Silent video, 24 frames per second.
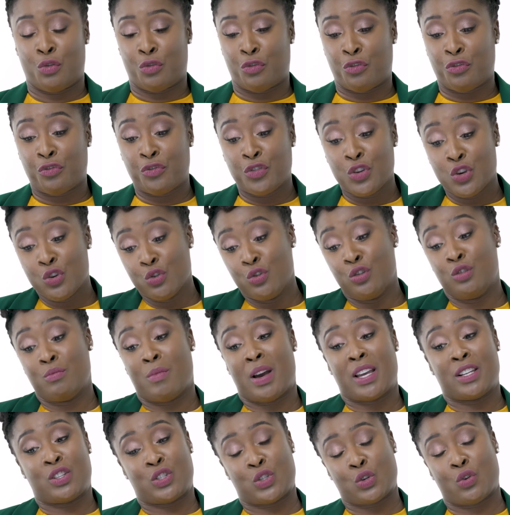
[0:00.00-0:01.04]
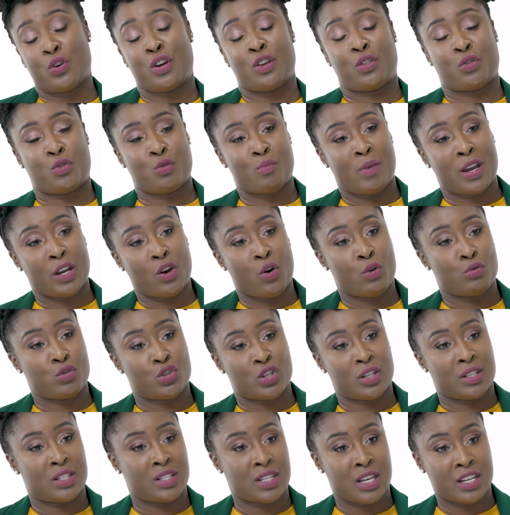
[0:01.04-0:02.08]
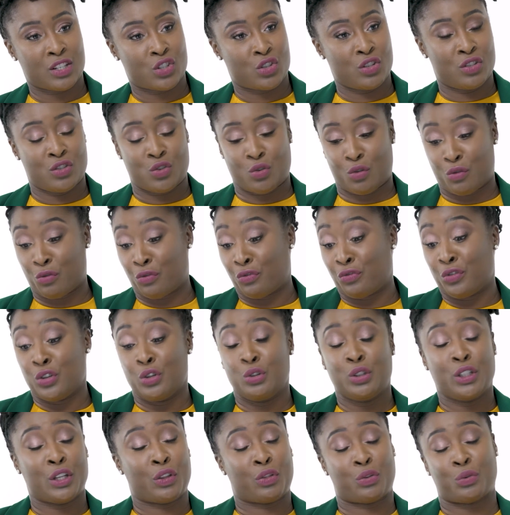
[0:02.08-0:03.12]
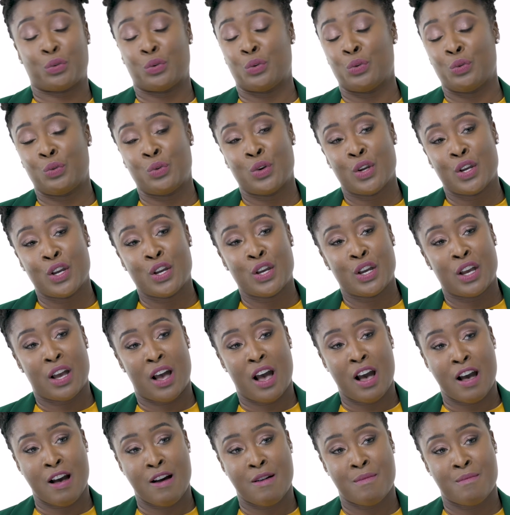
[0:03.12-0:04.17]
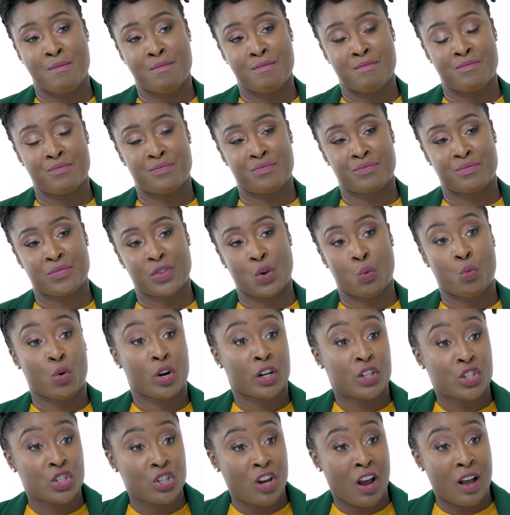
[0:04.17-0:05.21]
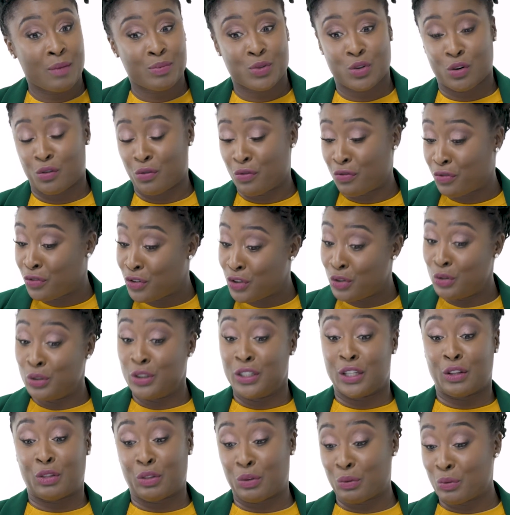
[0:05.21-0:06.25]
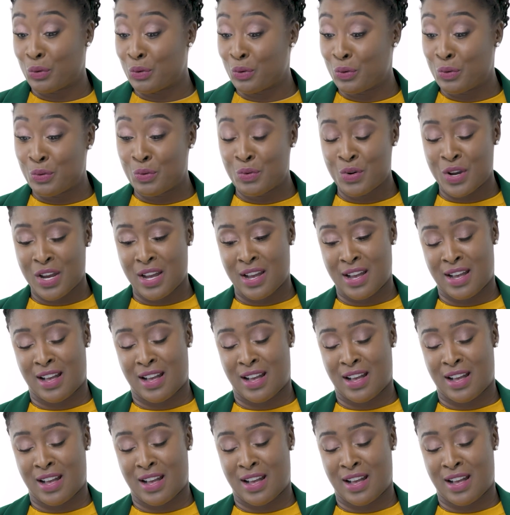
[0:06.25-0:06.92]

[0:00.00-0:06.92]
fuel my story through my coaching sessions, or fuel it through workshops, or fuel it through